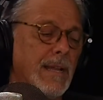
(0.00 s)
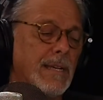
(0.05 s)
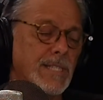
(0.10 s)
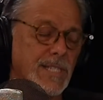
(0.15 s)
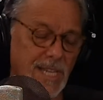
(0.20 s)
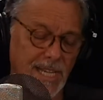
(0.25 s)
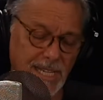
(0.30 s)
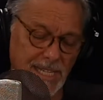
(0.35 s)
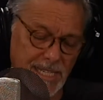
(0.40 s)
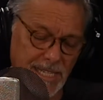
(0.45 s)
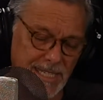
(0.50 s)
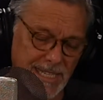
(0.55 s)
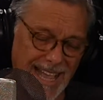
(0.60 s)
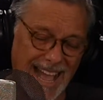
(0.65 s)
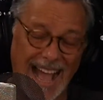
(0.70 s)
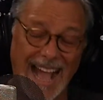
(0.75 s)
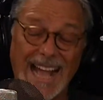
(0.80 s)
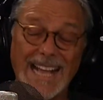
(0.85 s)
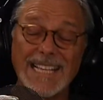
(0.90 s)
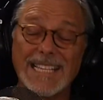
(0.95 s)
Since
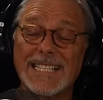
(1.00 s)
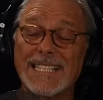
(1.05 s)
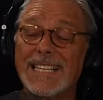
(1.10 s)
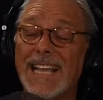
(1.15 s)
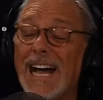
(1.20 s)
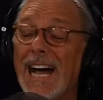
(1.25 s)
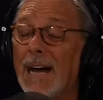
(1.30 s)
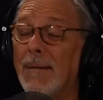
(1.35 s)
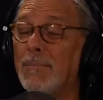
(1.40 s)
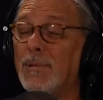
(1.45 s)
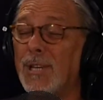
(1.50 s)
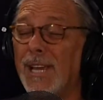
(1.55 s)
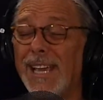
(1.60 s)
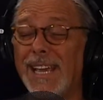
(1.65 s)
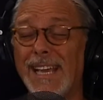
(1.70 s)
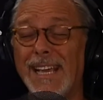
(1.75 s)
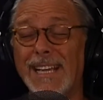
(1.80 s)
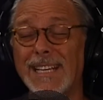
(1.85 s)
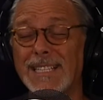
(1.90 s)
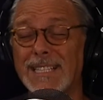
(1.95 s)
I started
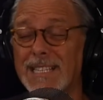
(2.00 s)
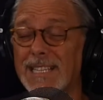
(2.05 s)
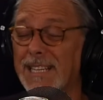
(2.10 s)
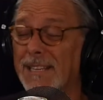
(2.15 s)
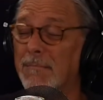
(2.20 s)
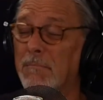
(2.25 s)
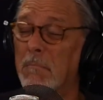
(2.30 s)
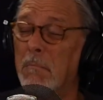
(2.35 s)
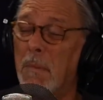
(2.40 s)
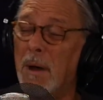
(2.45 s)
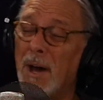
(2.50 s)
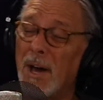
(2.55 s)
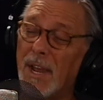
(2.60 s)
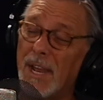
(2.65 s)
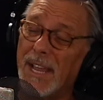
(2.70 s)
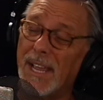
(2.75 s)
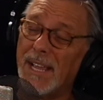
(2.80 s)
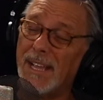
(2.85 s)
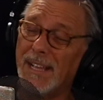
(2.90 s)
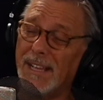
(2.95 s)
chasing
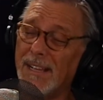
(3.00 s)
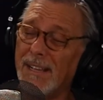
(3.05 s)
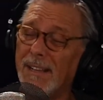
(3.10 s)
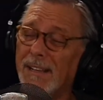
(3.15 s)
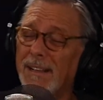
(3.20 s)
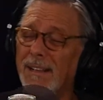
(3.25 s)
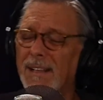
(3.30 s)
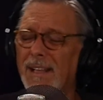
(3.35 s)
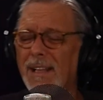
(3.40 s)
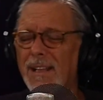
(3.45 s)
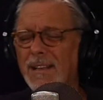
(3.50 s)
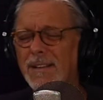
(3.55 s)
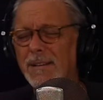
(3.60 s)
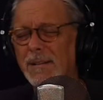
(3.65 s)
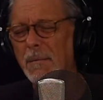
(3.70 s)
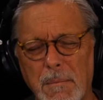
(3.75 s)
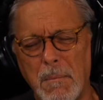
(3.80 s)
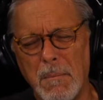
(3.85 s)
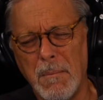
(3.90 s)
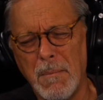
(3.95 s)
money,
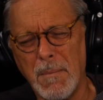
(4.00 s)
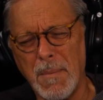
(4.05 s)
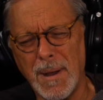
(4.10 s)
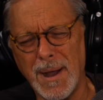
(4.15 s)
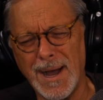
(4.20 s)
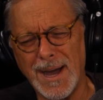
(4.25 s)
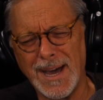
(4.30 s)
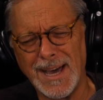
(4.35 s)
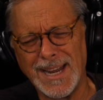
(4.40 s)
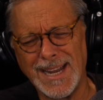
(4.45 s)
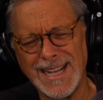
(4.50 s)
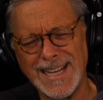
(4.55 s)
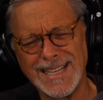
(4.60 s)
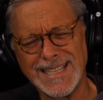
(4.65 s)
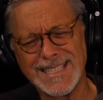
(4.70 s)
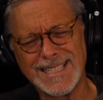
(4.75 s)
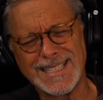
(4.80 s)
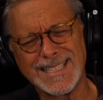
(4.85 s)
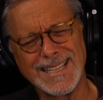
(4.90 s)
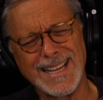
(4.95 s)

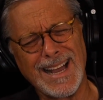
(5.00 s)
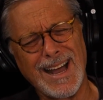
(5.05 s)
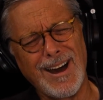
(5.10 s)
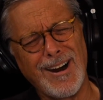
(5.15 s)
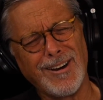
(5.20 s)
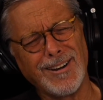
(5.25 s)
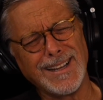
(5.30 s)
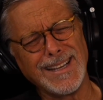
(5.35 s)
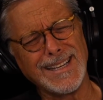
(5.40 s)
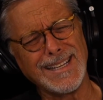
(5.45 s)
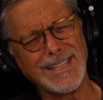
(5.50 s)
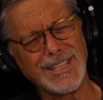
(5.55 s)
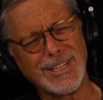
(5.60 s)
money started